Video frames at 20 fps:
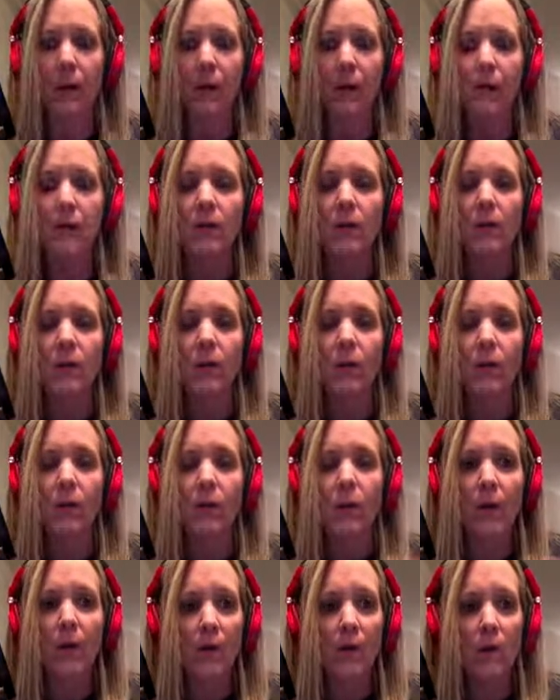So
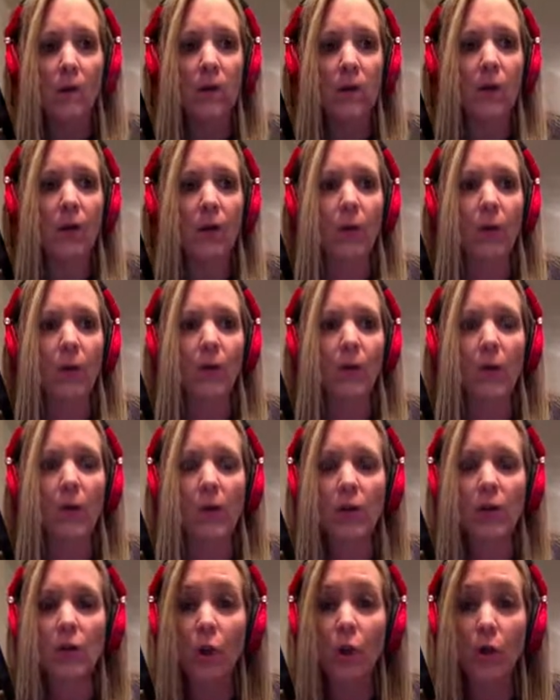first of all, before I
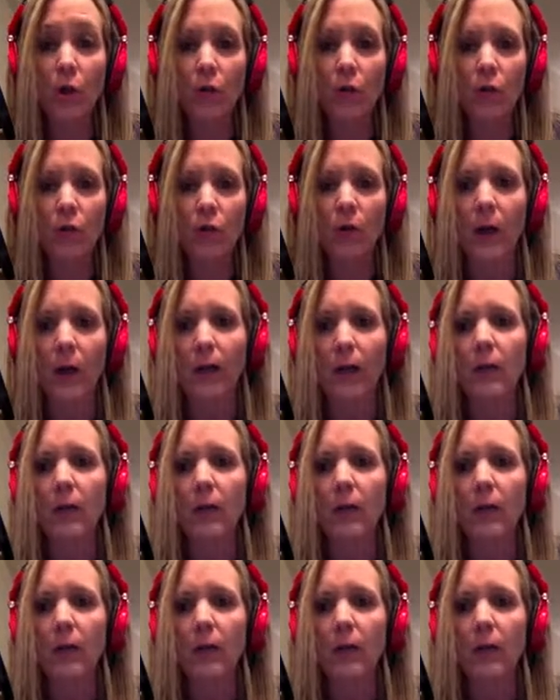show you the trick,